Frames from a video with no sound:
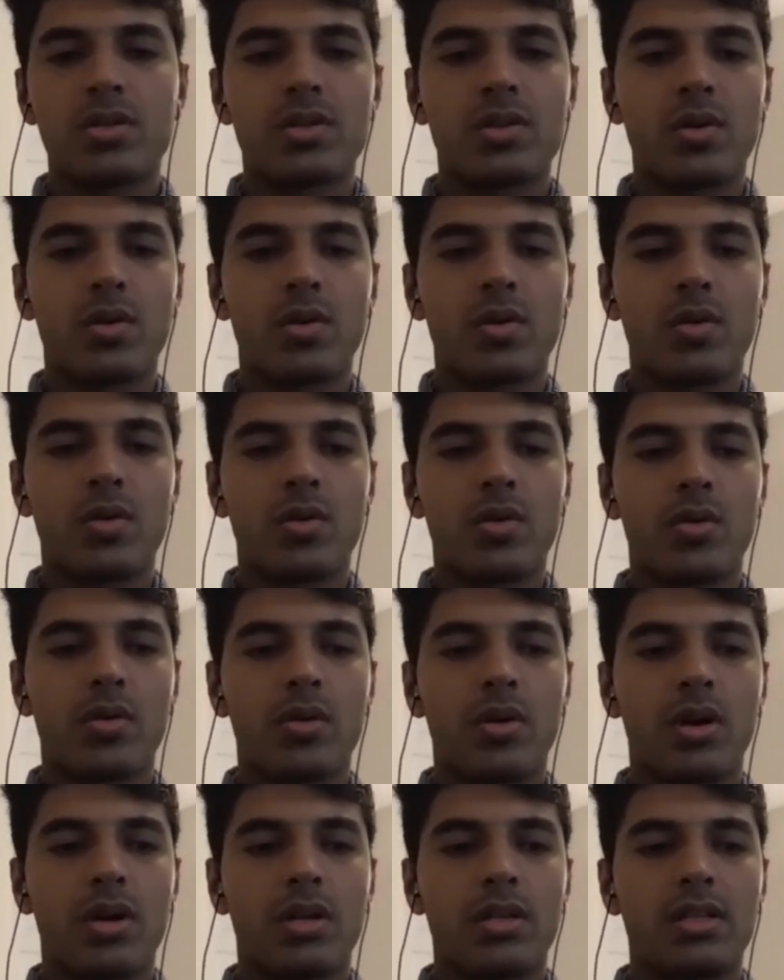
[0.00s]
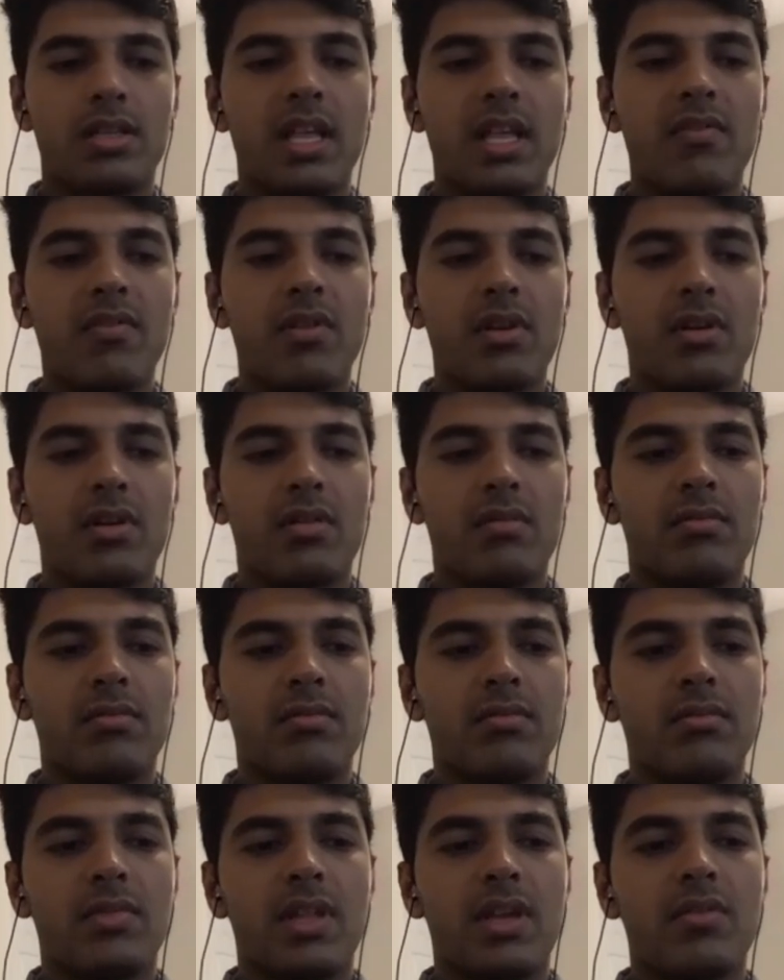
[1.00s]
So they
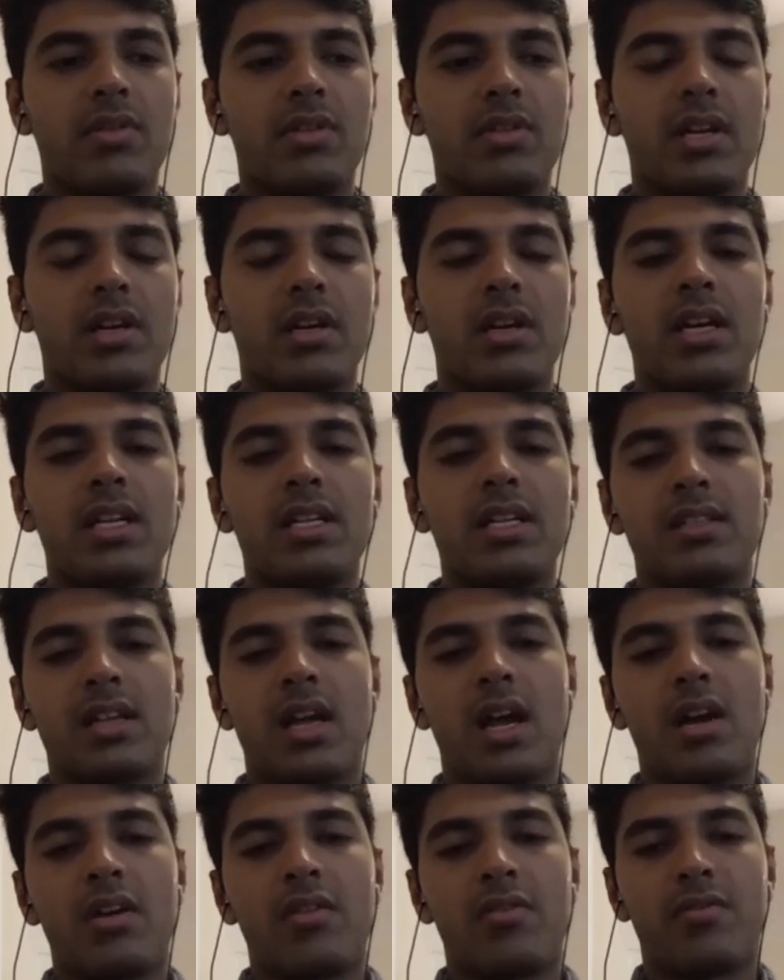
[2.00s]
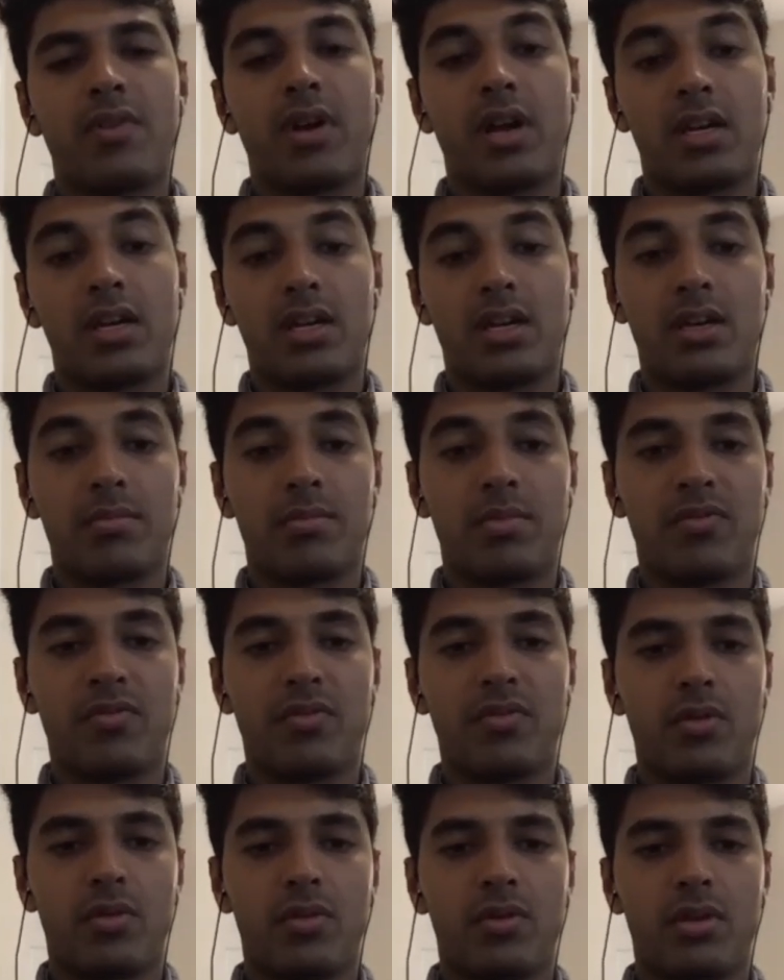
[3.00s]
would generally start 1 year
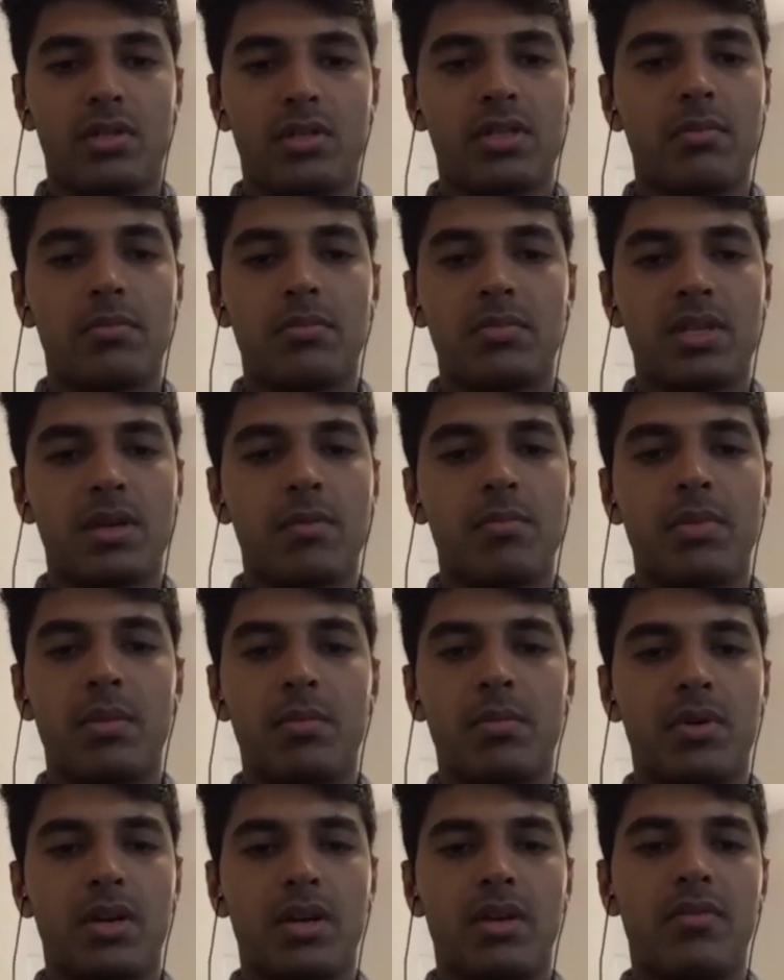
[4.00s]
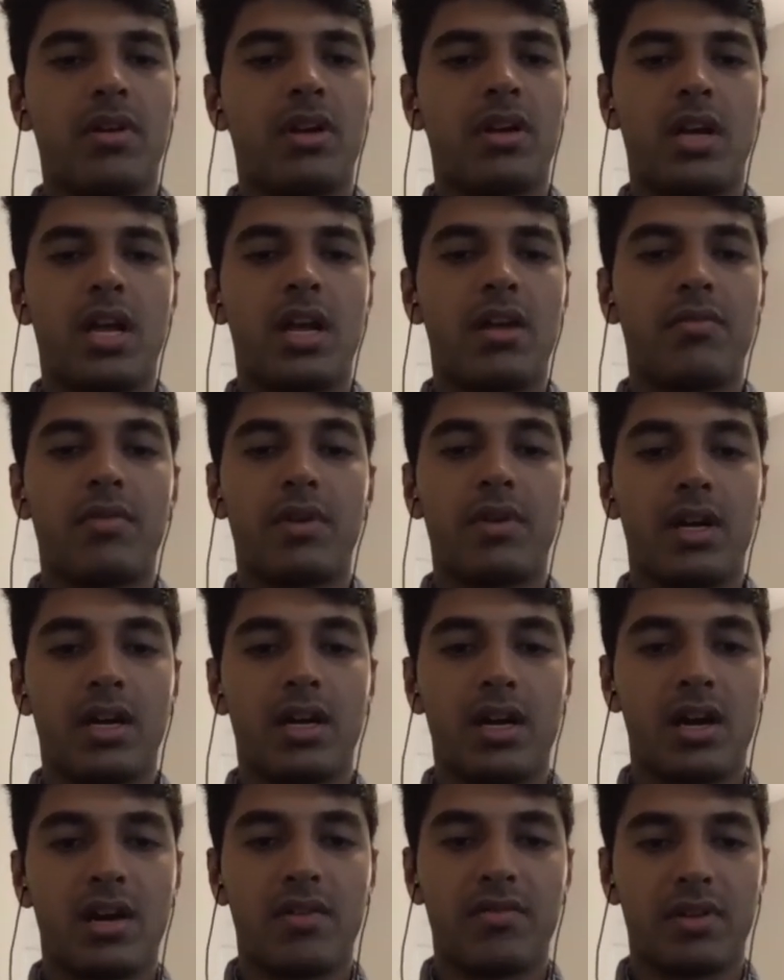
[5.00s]
before, or some people even like
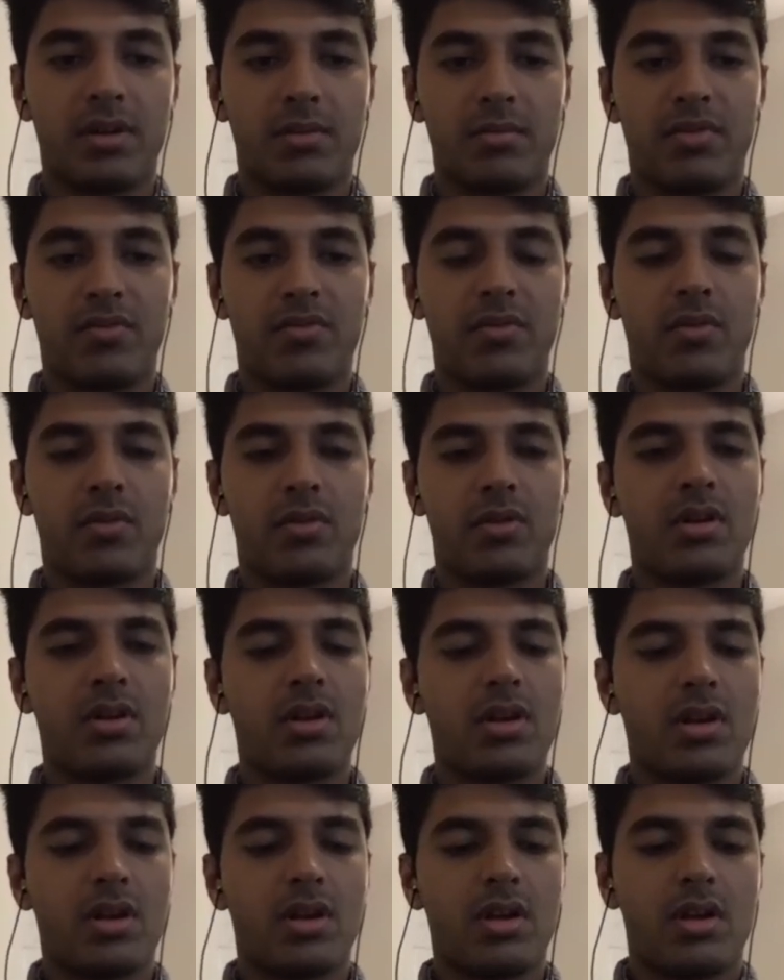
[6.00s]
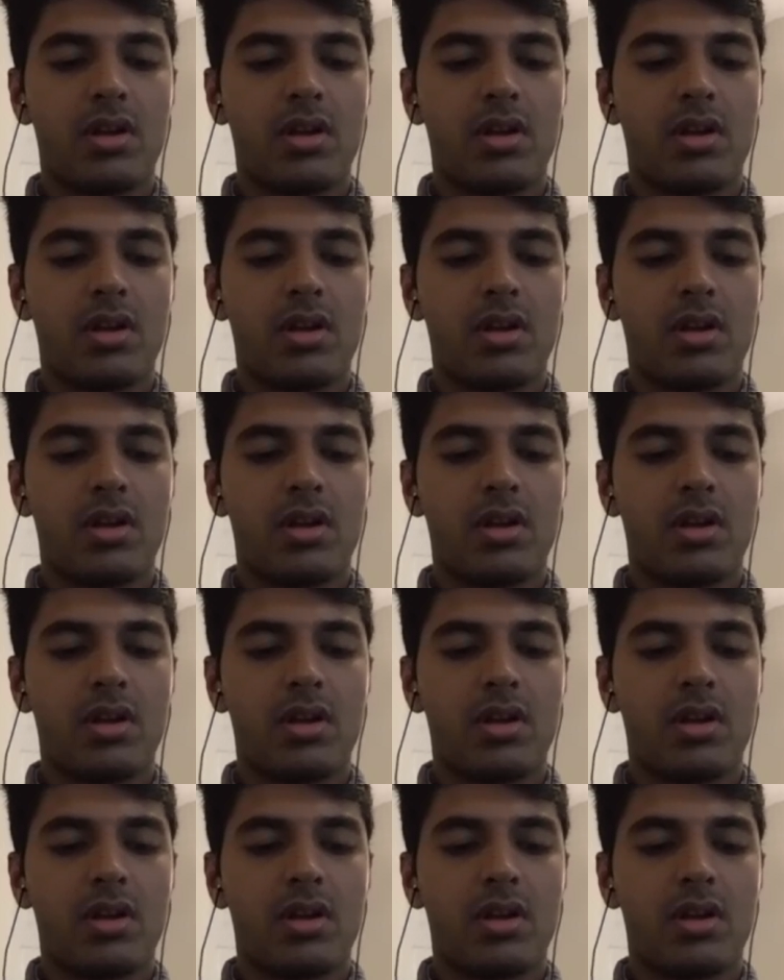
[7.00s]
1.5 year before.